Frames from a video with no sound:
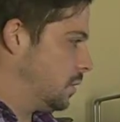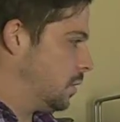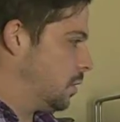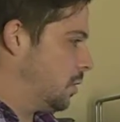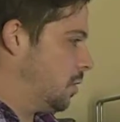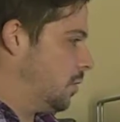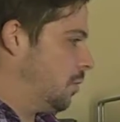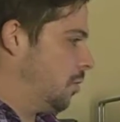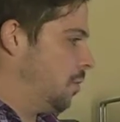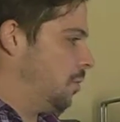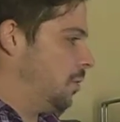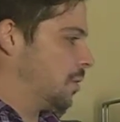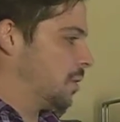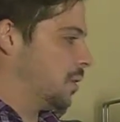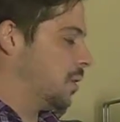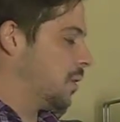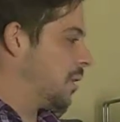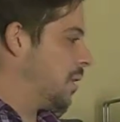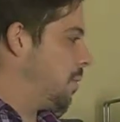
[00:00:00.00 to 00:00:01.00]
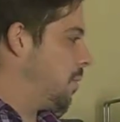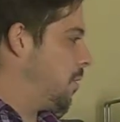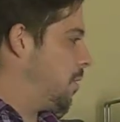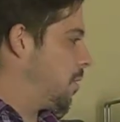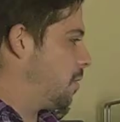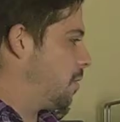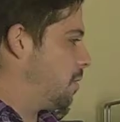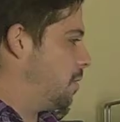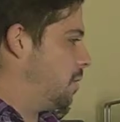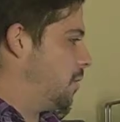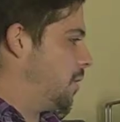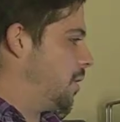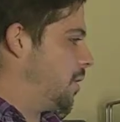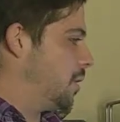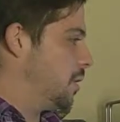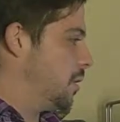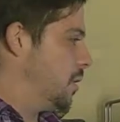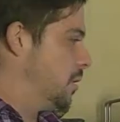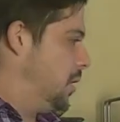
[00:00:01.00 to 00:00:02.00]
So a normal capnography
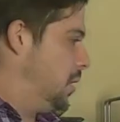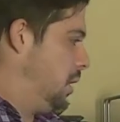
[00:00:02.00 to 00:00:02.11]
reading,